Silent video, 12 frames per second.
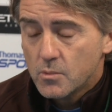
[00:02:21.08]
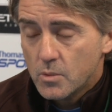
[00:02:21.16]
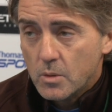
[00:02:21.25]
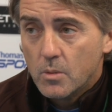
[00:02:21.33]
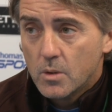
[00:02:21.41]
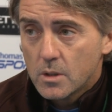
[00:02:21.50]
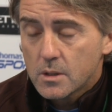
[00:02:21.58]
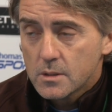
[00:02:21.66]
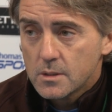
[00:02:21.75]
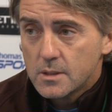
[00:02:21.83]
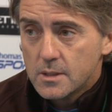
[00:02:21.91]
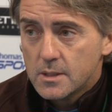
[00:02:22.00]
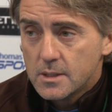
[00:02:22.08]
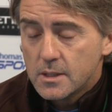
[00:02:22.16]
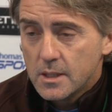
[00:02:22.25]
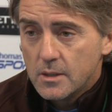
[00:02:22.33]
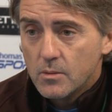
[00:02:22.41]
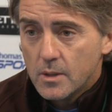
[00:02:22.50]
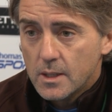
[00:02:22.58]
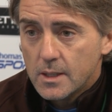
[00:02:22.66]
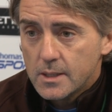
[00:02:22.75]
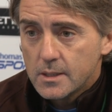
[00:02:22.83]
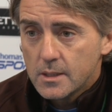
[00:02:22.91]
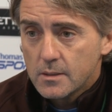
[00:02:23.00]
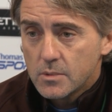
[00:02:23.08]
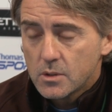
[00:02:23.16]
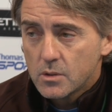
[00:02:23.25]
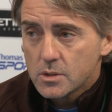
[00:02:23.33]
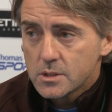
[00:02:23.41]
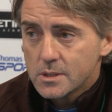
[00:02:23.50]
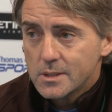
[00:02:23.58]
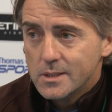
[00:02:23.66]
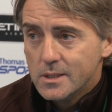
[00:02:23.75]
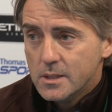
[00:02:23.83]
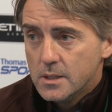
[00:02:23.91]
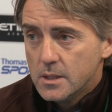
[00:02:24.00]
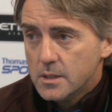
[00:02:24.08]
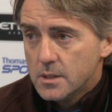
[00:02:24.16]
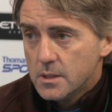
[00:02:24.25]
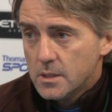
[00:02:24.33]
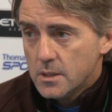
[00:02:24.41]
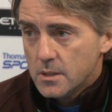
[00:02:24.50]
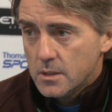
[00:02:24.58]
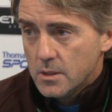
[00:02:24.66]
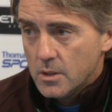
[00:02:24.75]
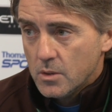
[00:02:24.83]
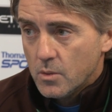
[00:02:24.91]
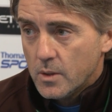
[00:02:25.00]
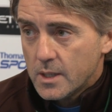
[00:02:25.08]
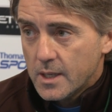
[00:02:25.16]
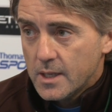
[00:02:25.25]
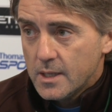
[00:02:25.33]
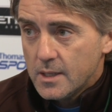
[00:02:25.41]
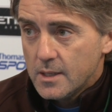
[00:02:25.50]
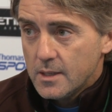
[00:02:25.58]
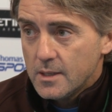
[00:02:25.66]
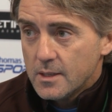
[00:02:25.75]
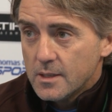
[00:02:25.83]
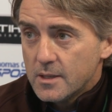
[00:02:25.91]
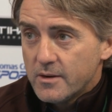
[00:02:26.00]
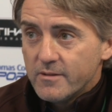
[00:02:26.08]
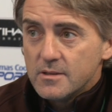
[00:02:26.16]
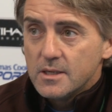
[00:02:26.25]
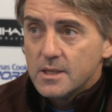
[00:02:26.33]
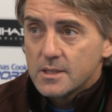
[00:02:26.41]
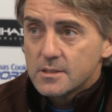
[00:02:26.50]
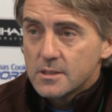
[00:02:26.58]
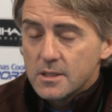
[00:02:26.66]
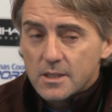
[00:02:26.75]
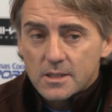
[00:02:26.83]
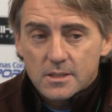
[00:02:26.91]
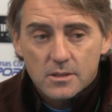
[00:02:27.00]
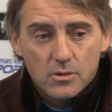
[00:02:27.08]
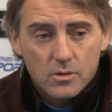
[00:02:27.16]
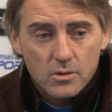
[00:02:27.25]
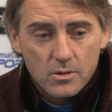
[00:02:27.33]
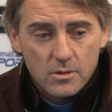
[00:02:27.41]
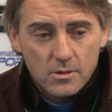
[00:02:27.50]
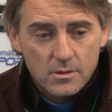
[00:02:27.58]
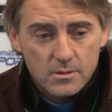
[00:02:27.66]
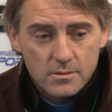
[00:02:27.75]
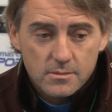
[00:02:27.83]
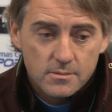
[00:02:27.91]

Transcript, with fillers: we work uh, really well, I think, because uh, when I arrived here three years ago,